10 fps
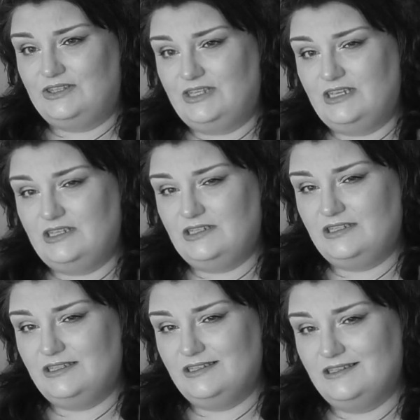
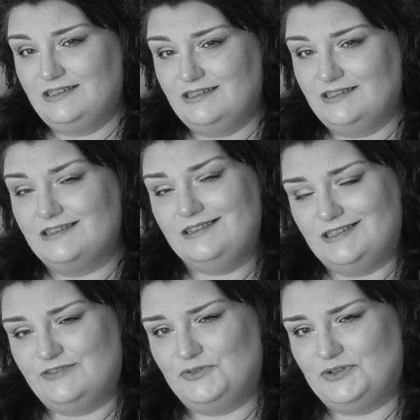this
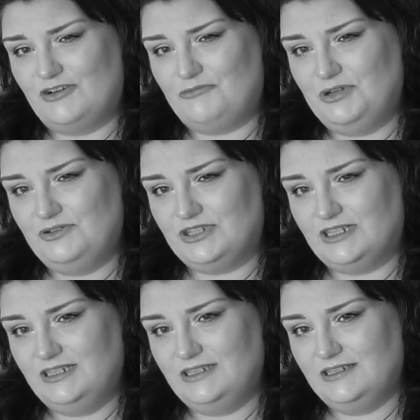is 4F Beauty